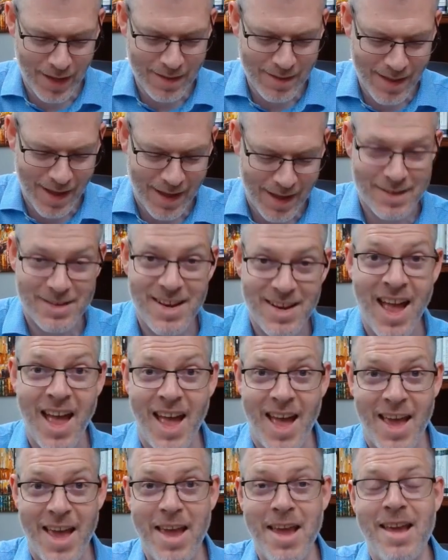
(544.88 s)
in their
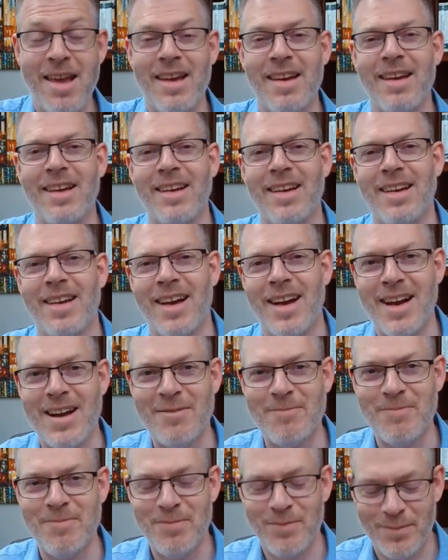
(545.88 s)
day,
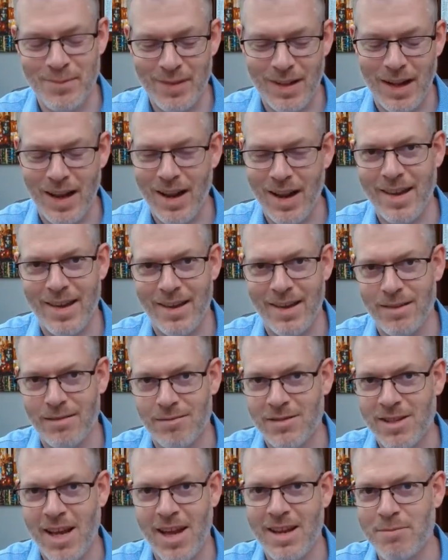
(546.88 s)
um, like
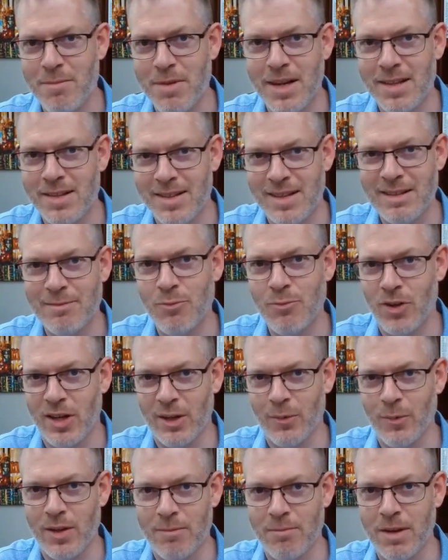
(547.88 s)
10 minutes in the
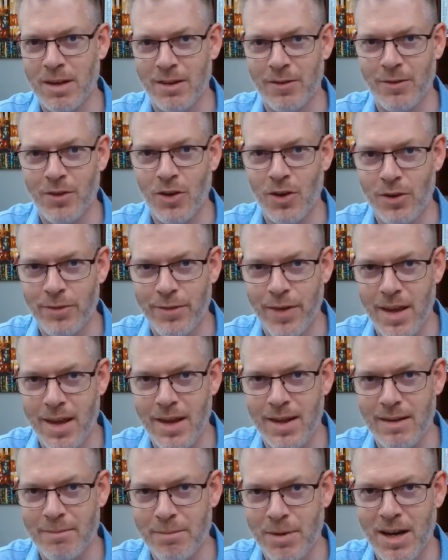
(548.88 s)
morning with a mug of coffee
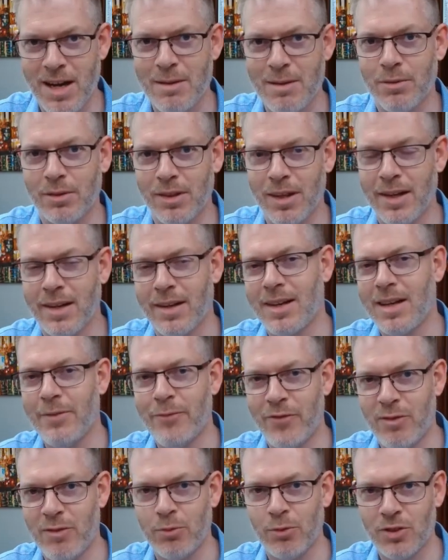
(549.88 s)
and a Bible and a
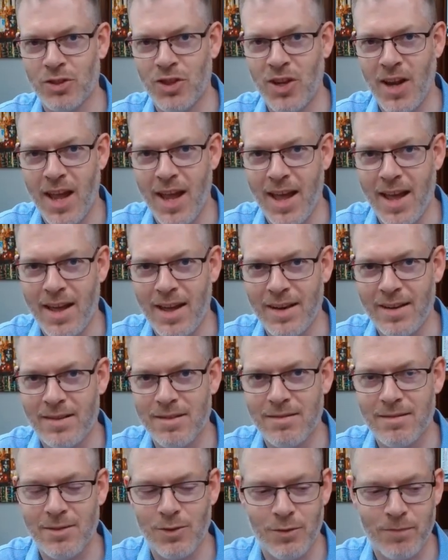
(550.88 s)
comfortable chair and
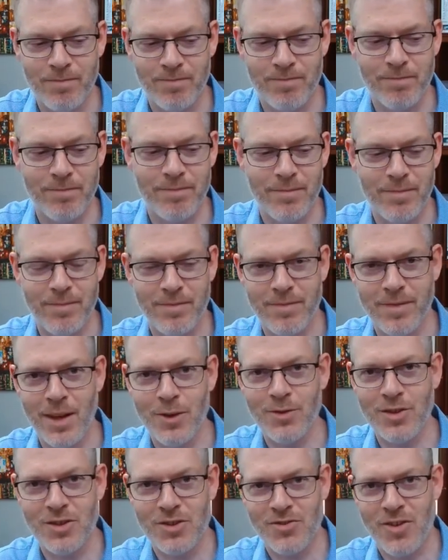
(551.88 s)
your no
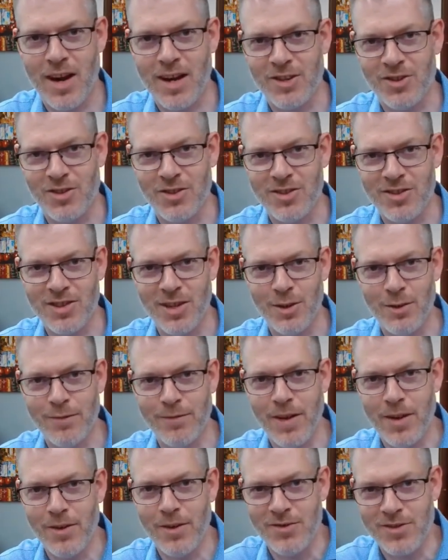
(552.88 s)
distractions, so your
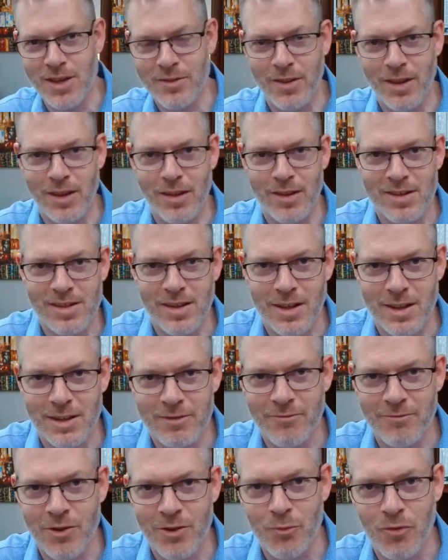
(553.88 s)
phone's over the other side of the
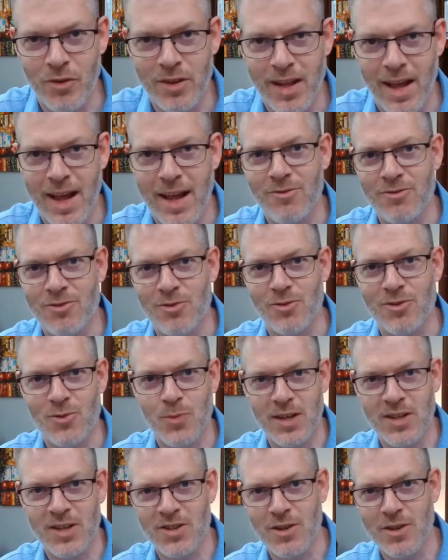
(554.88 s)
room or in the house or
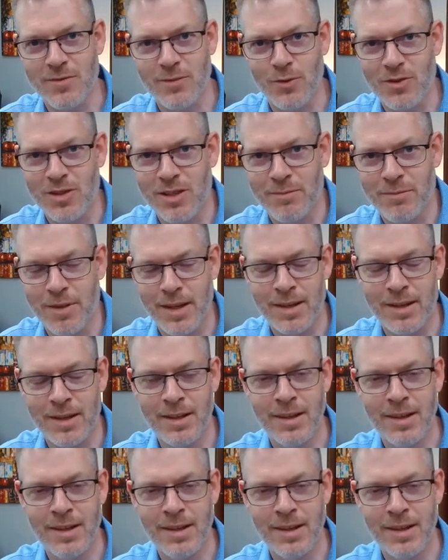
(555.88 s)
switched off or something.